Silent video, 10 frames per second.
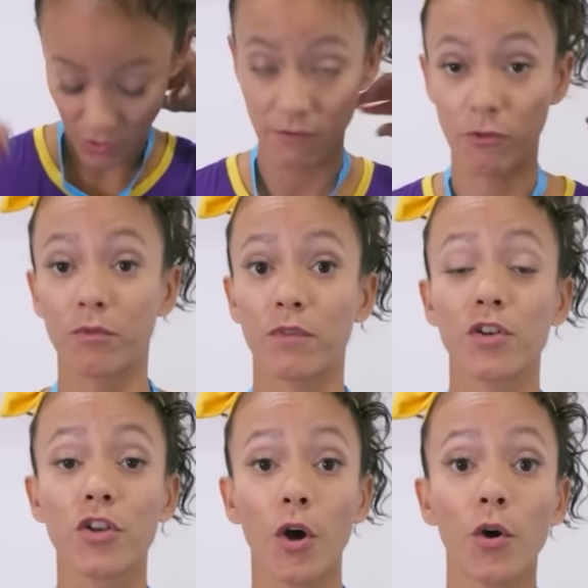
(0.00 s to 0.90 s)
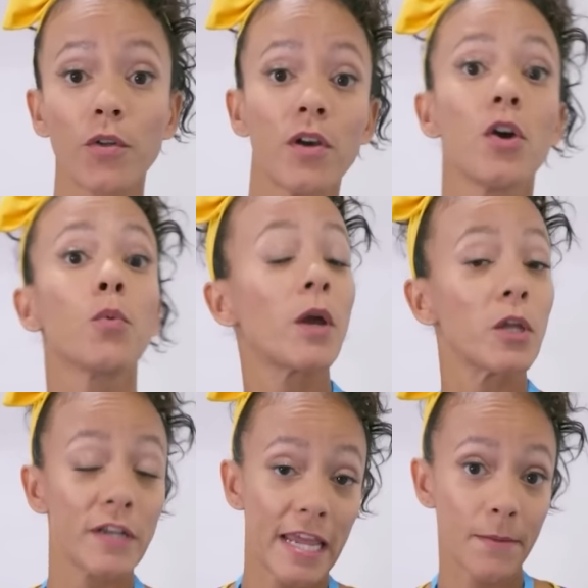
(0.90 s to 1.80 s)
so everyone would know what
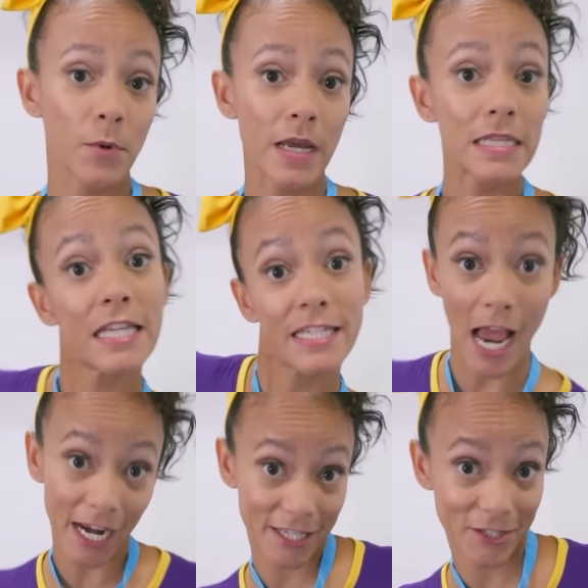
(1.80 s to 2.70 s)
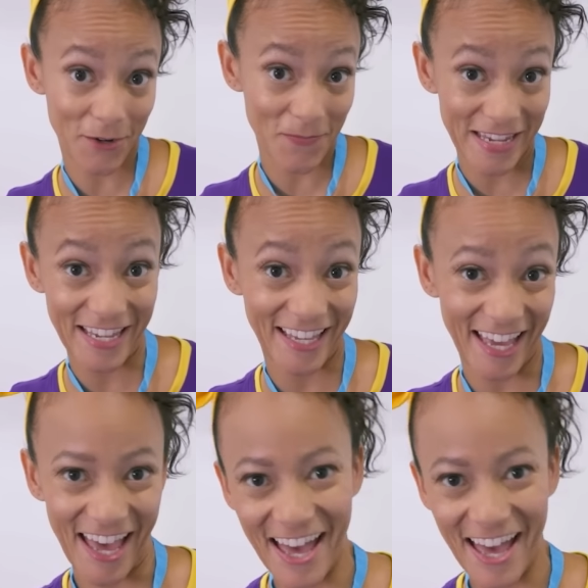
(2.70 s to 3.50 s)
your name was. Dr. Meekah.